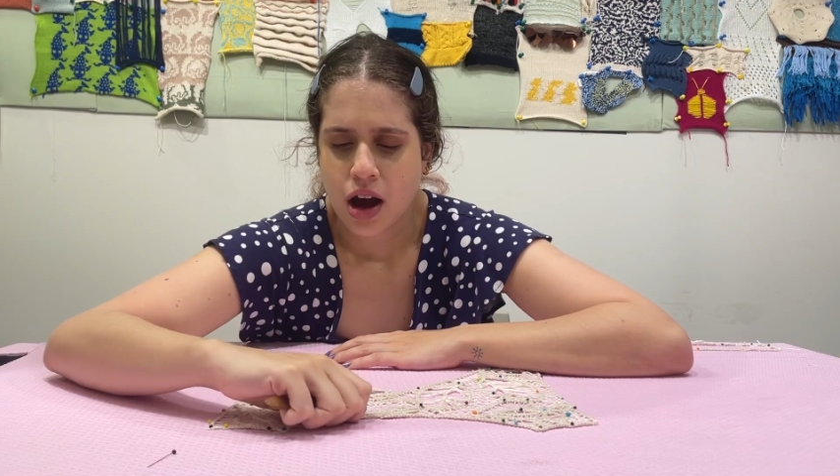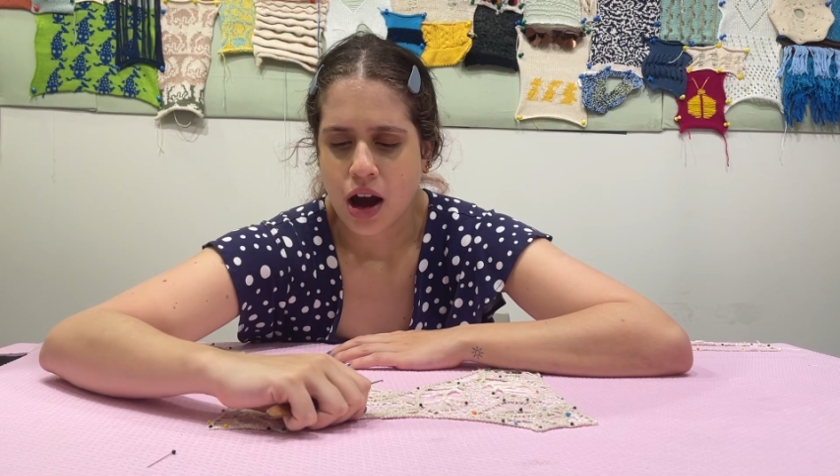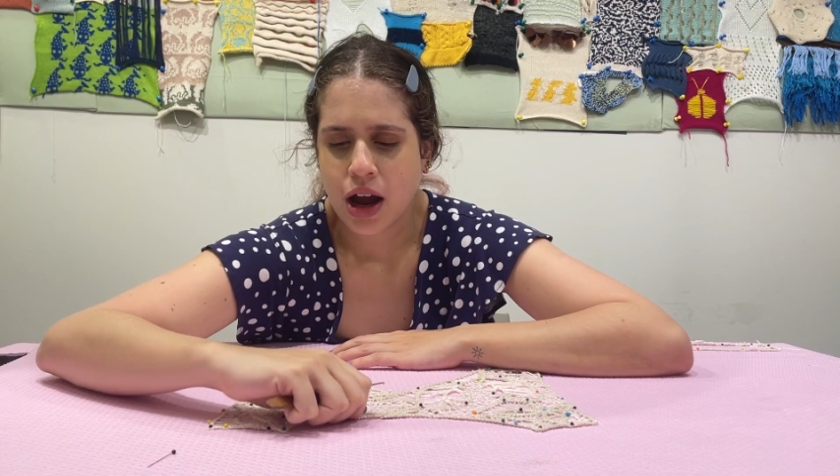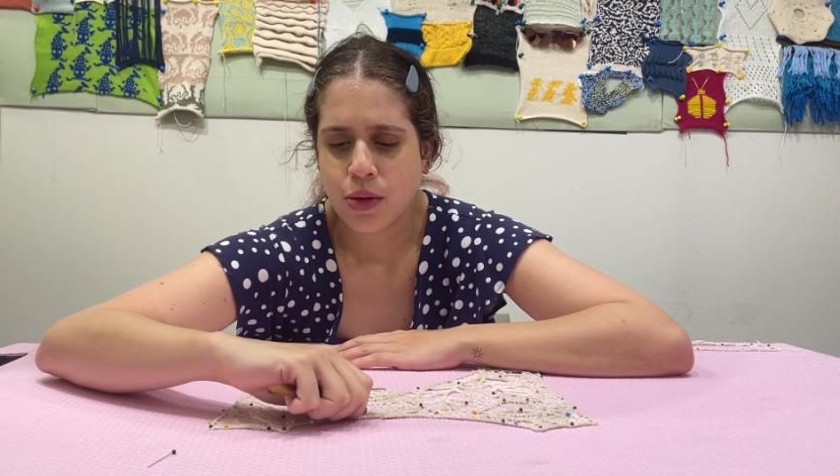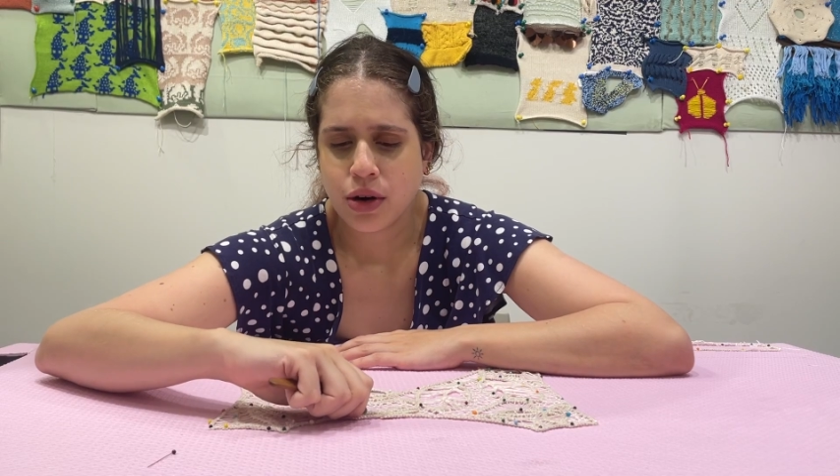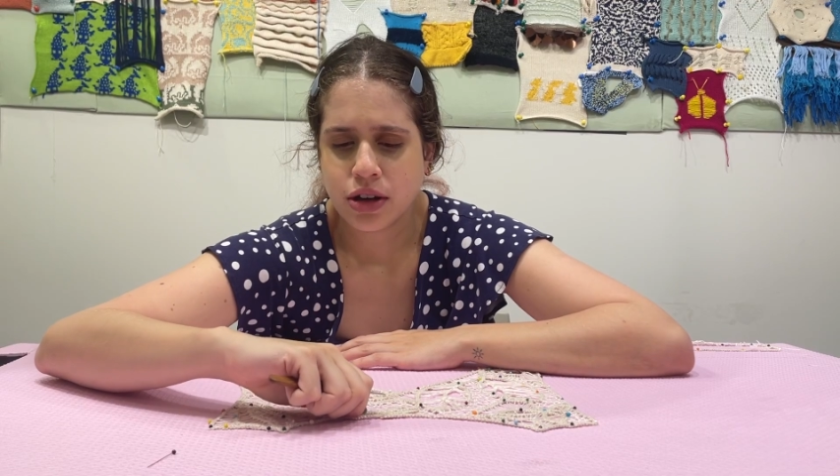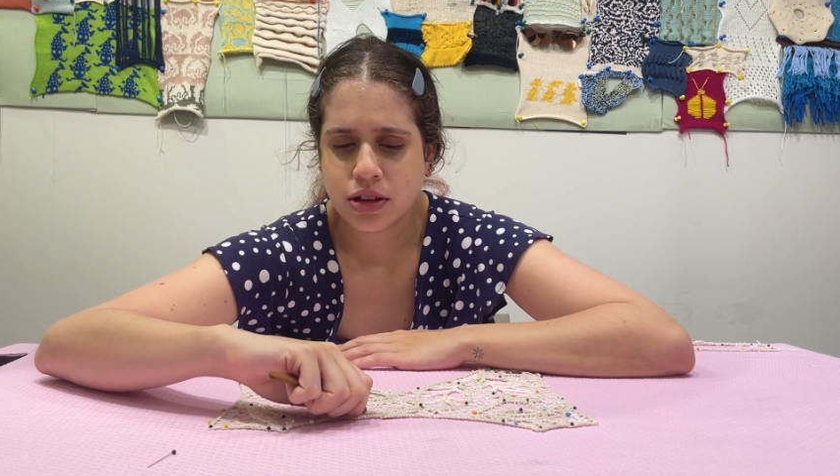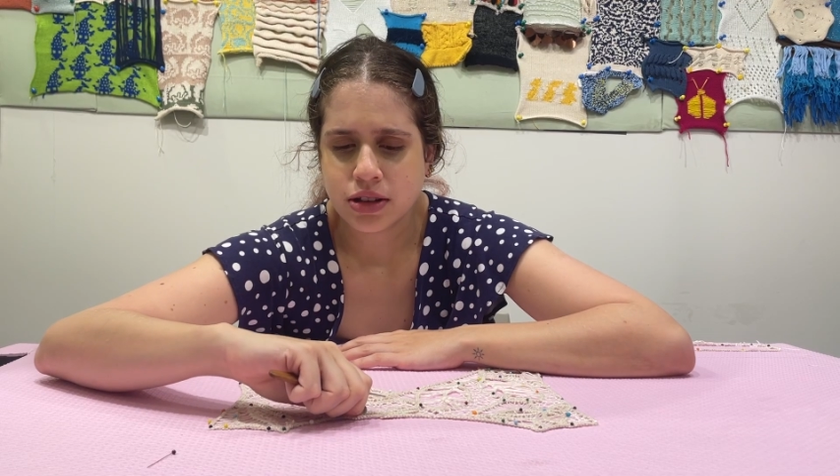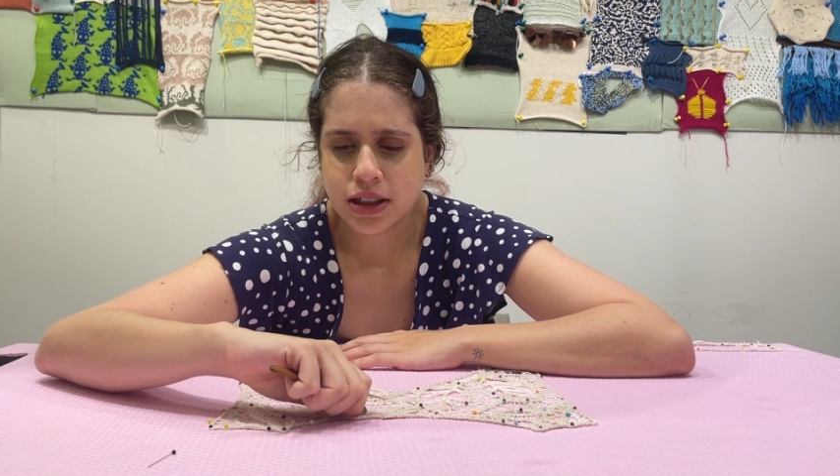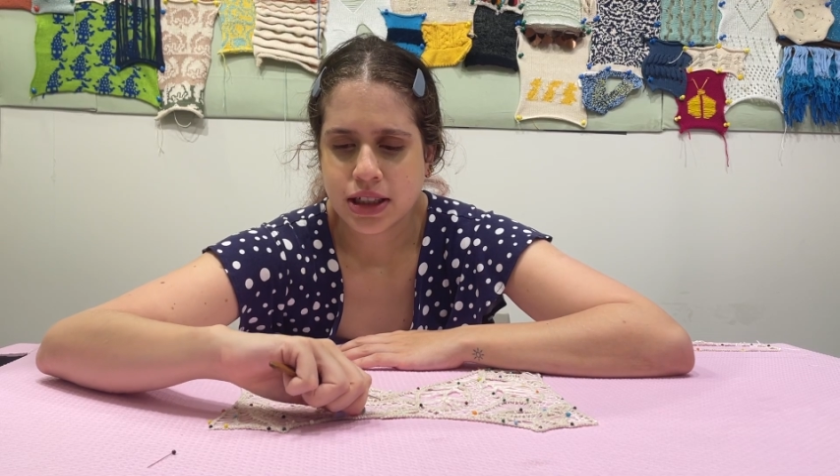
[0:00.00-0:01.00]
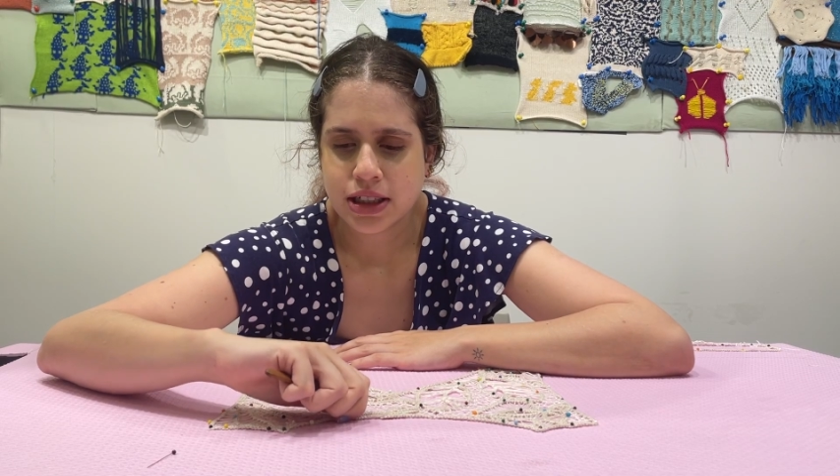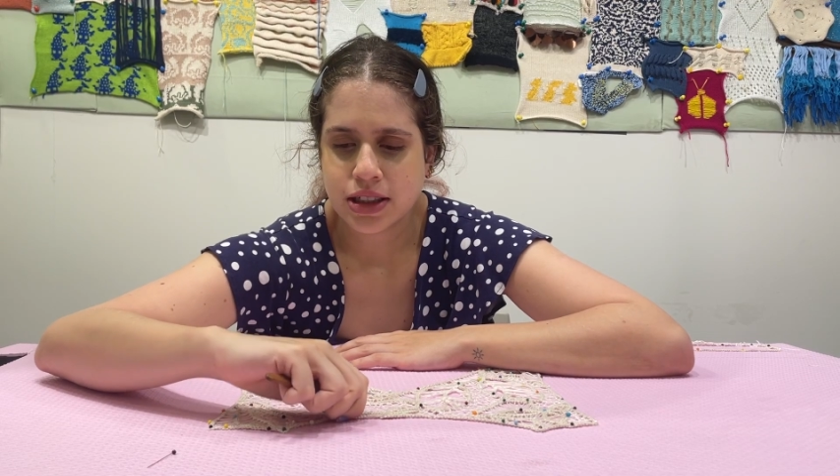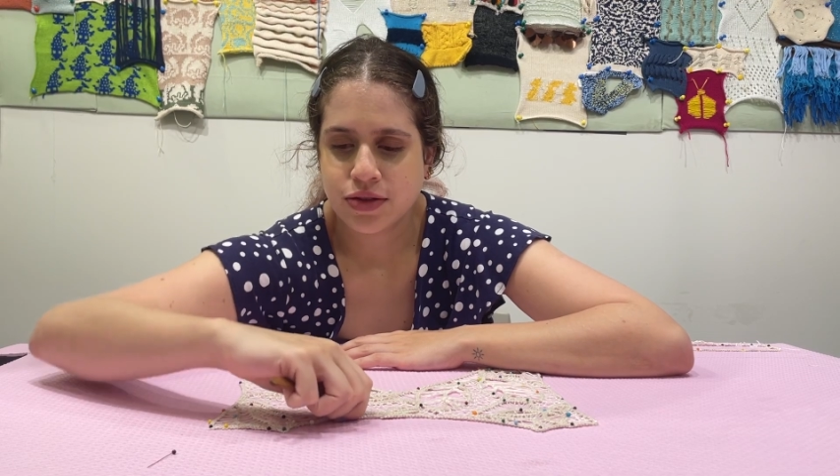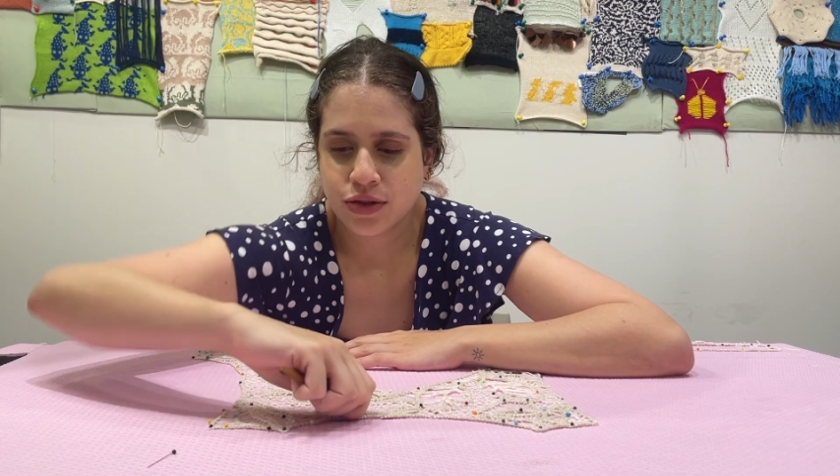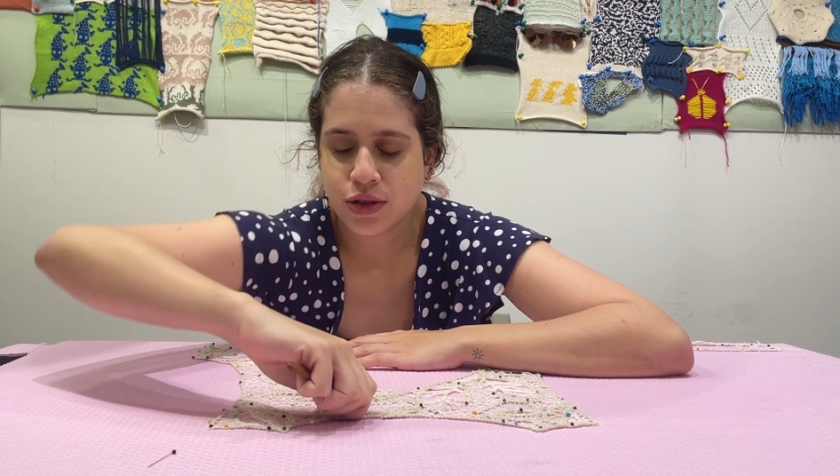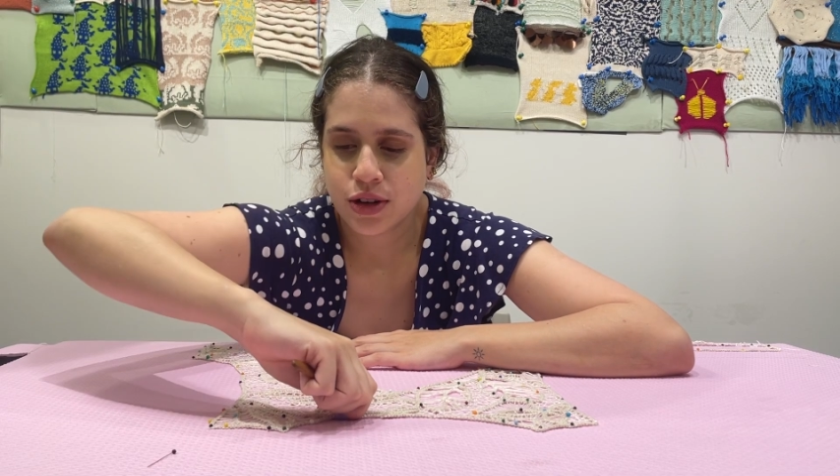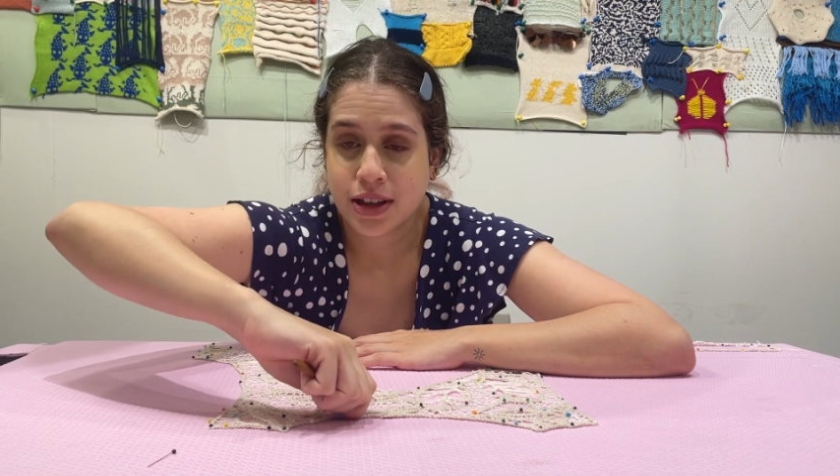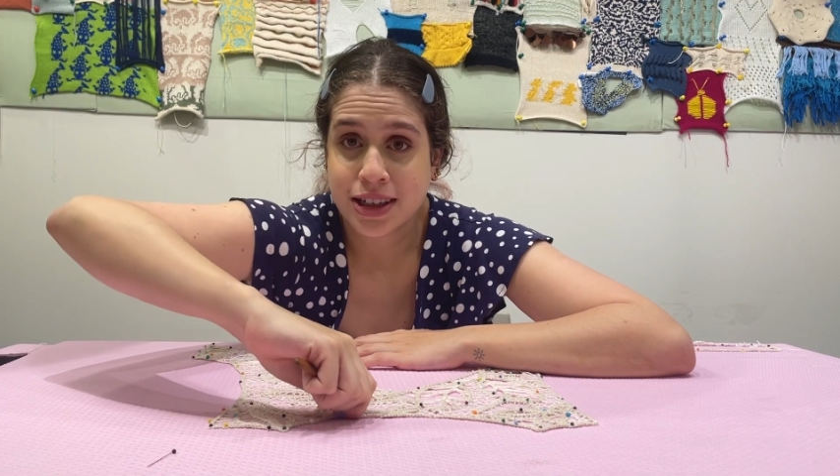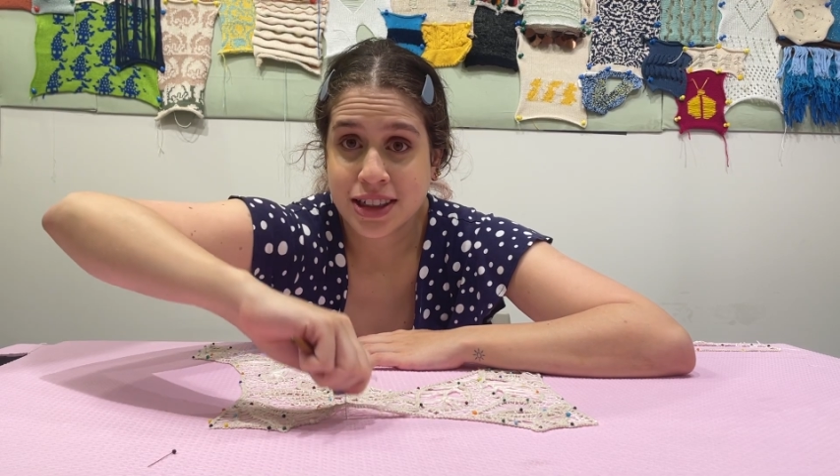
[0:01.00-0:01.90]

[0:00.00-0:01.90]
I worked on this for the